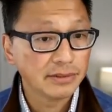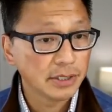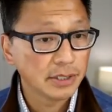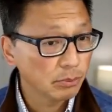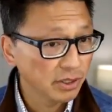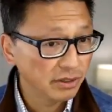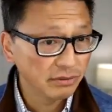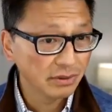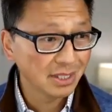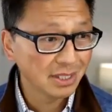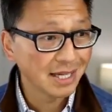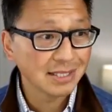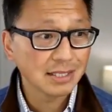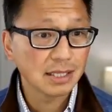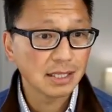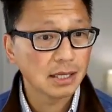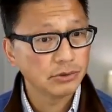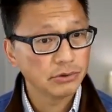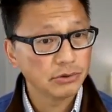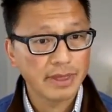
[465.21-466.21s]
some even less than
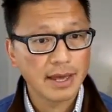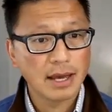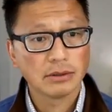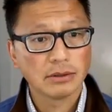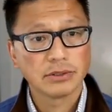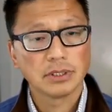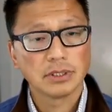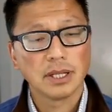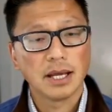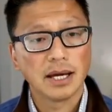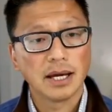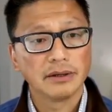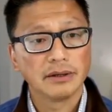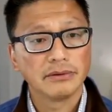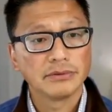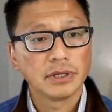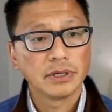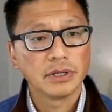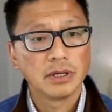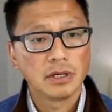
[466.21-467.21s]
100,000
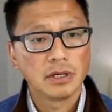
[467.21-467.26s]
lives.